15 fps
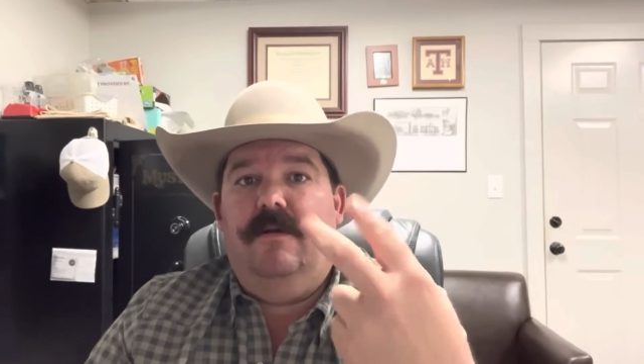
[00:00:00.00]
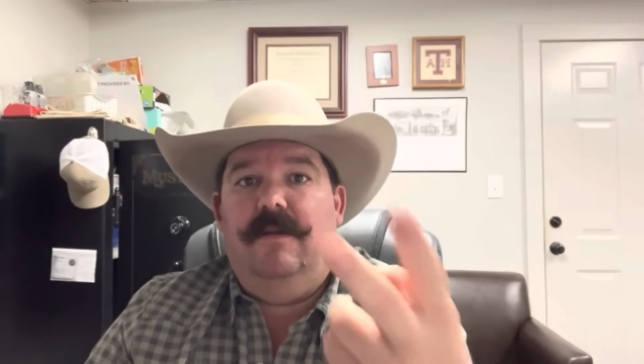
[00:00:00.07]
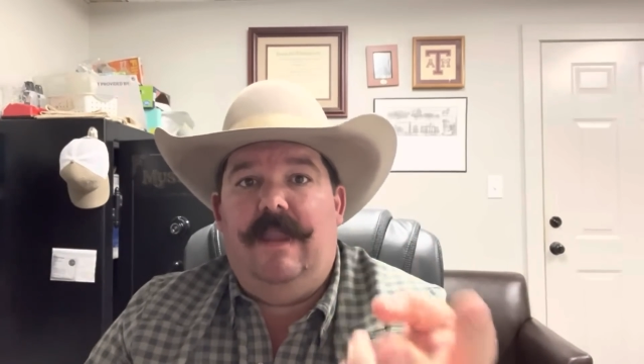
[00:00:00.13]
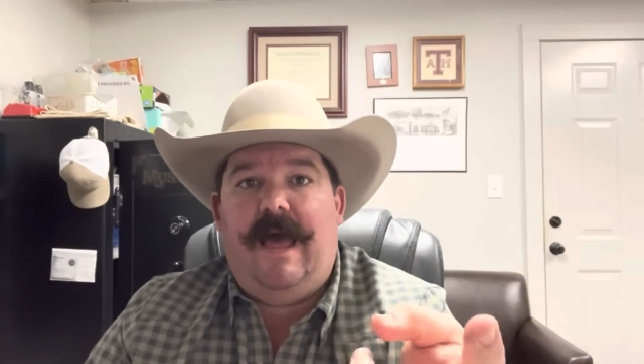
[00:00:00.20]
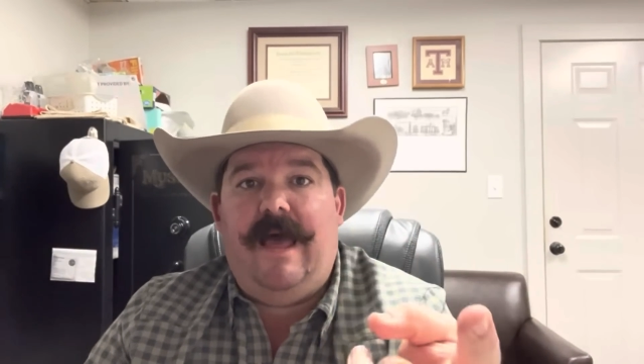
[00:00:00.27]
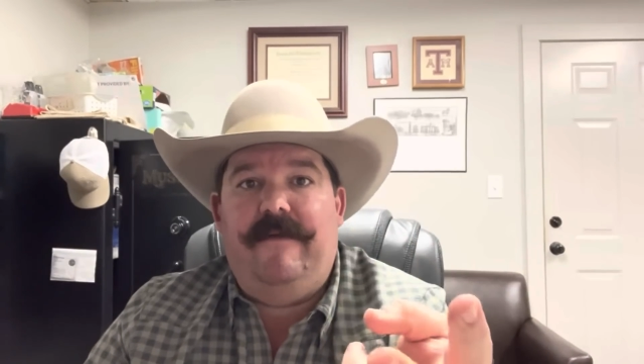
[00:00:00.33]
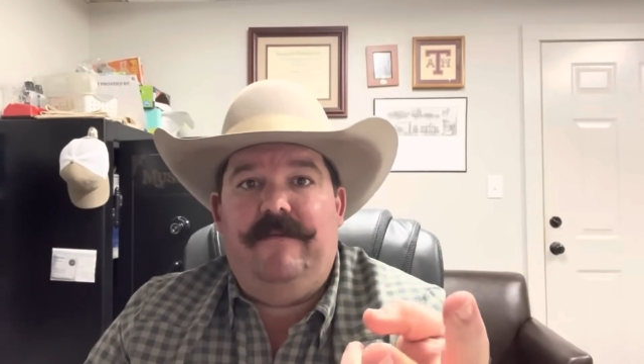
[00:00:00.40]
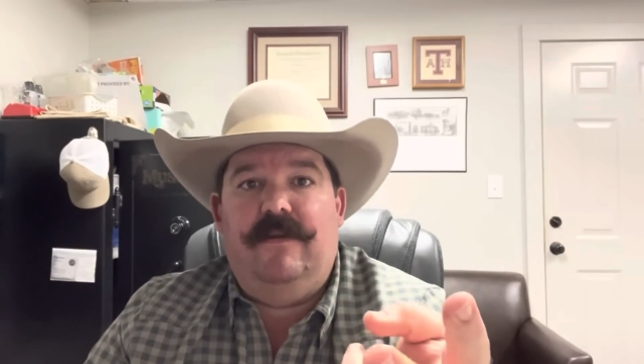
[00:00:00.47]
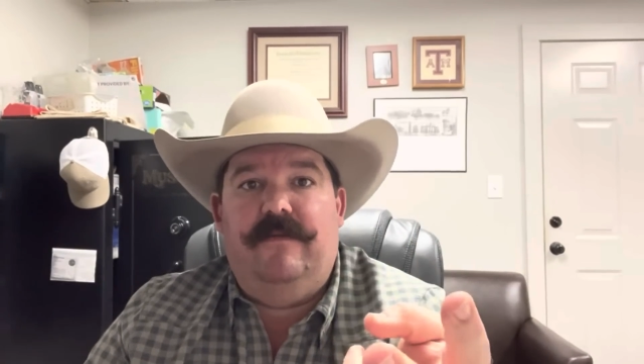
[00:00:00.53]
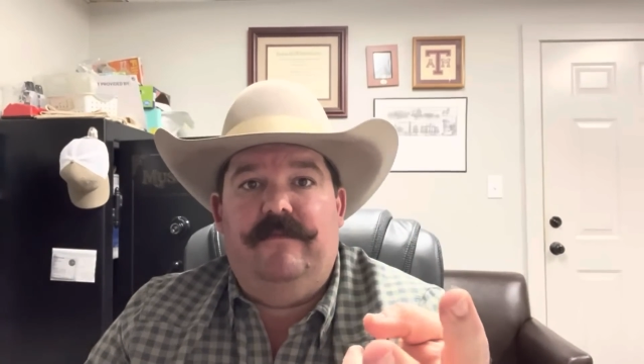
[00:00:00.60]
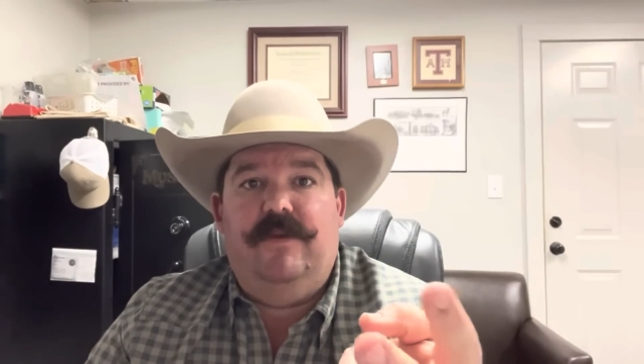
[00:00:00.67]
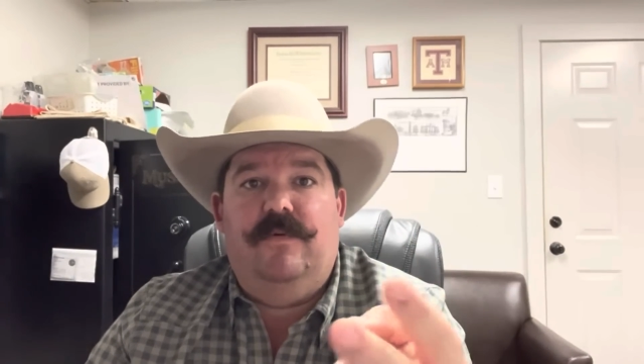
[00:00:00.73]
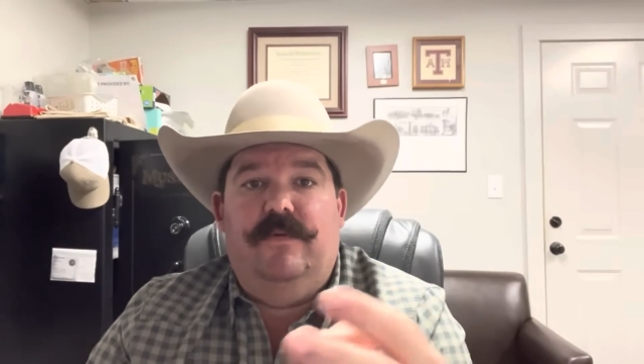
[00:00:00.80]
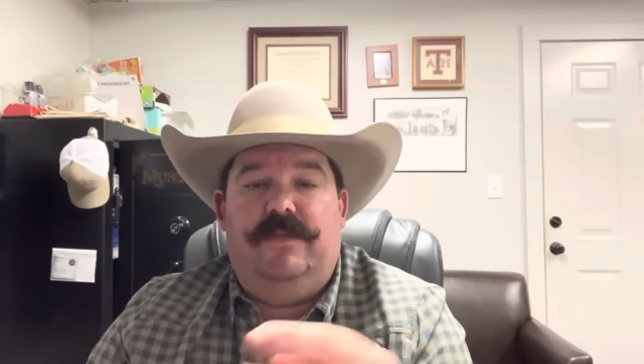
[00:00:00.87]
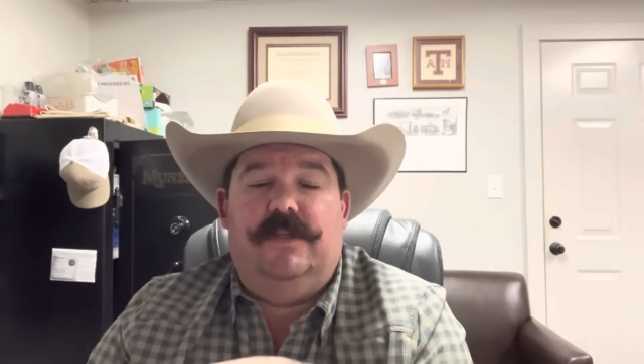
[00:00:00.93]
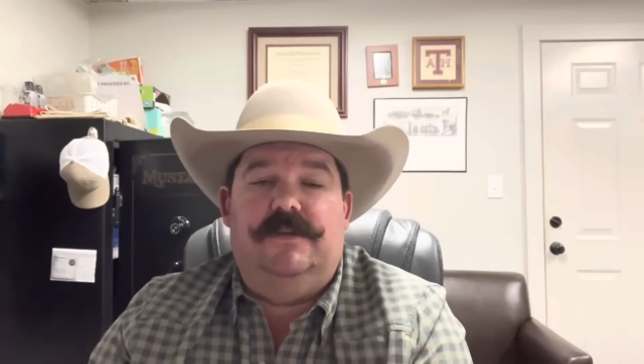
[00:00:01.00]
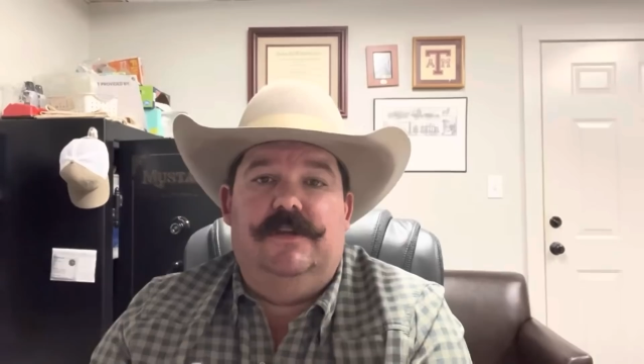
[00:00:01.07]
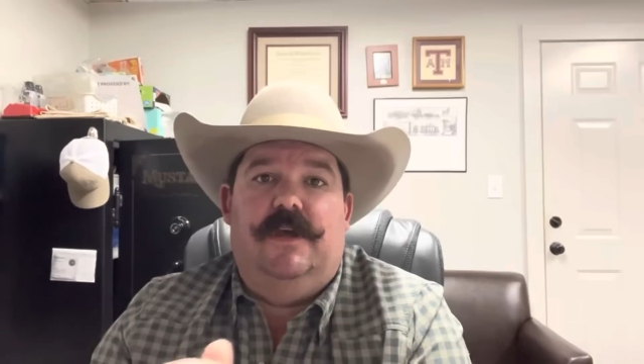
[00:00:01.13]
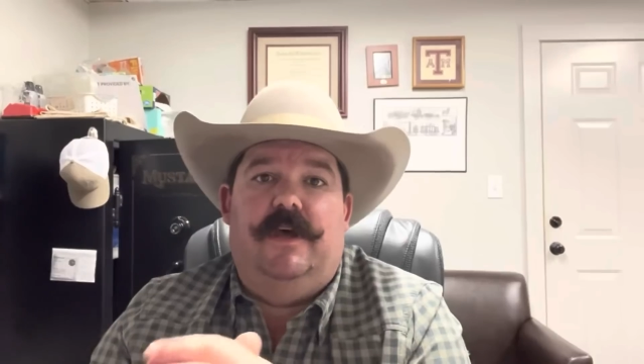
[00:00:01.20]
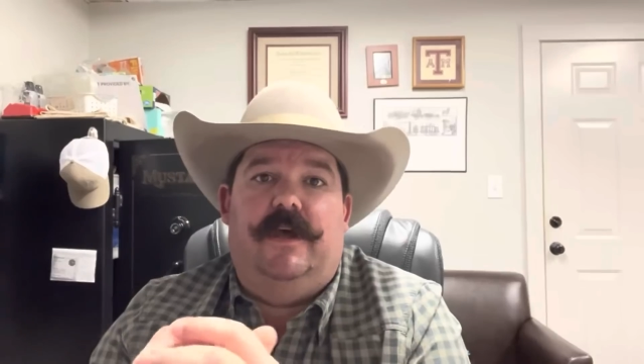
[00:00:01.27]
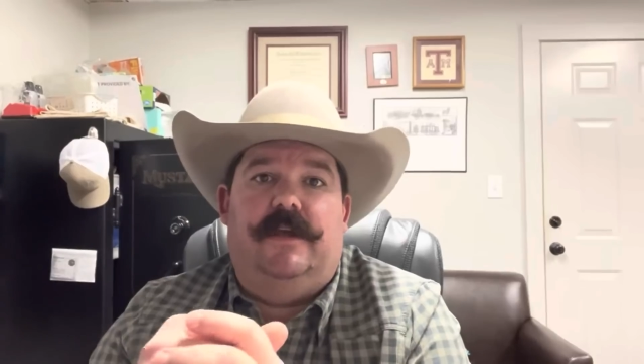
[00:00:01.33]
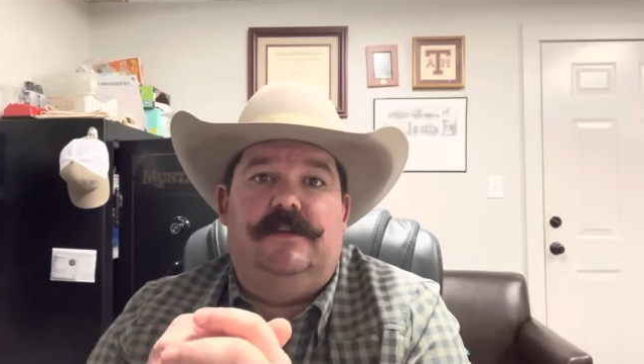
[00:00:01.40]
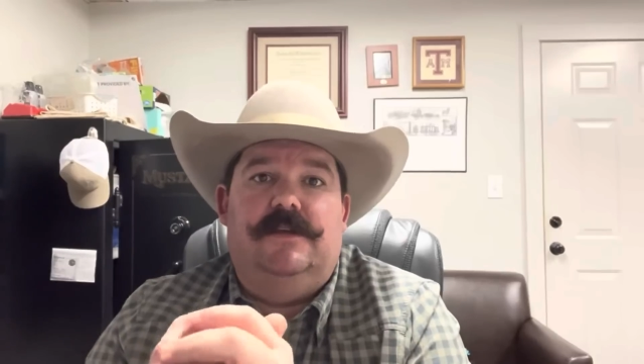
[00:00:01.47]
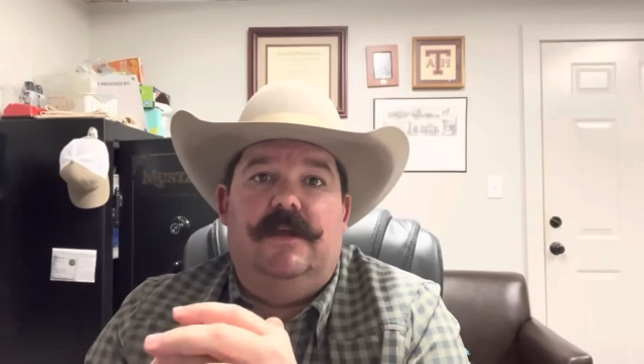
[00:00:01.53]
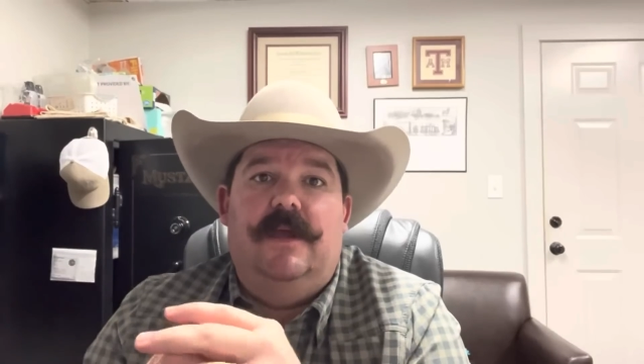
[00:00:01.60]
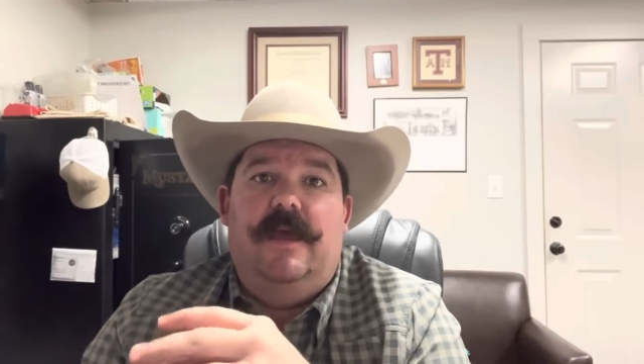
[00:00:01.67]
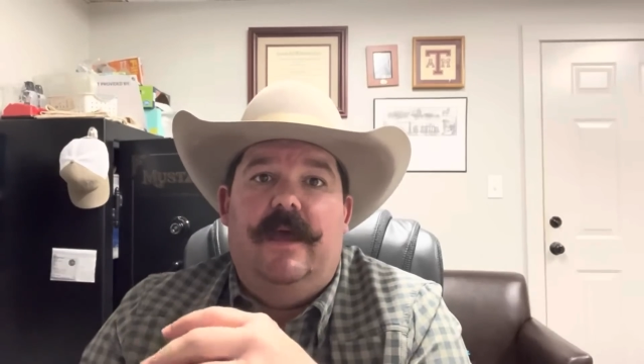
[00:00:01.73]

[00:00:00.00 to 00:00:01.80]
live interview with the judge.